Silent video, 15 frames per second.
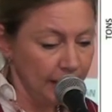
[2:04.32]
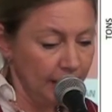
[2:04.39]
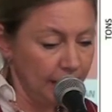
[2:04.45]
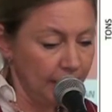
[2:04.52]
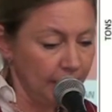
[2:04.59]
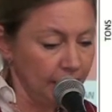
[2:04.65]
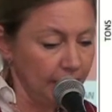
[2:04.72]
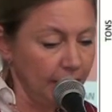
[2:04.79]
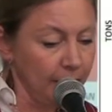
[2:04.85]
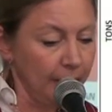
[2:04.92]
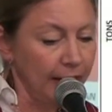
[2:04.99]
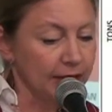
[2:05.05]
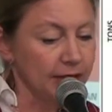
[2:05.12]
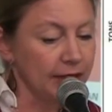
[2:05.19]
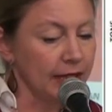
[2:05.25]
I'll come
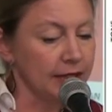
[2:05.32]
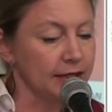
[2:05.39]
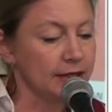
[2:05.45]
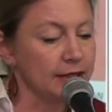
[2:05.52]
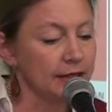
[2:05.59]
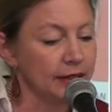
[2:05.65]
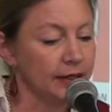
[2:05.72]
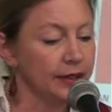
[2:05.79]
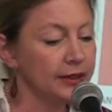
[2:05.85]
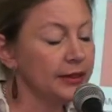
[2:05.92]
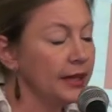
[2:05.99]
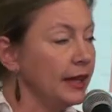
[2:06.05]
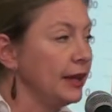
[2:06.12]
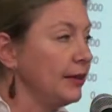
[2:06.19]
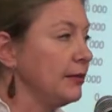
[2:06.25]
back to that
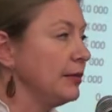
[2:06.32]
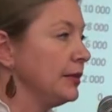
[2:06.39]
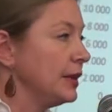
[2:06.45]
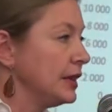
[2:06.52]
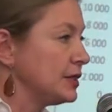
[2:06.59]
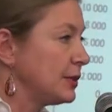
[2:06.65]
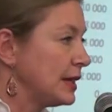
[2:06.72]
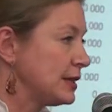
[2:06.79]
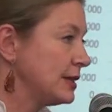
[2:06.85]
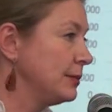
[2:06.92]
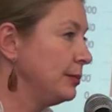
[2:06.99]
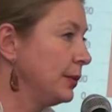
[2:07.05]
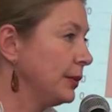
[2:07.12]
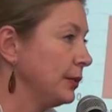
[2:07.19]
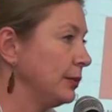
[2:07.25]
now. It's quite
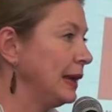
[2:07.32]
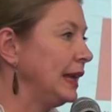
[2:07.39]
simple.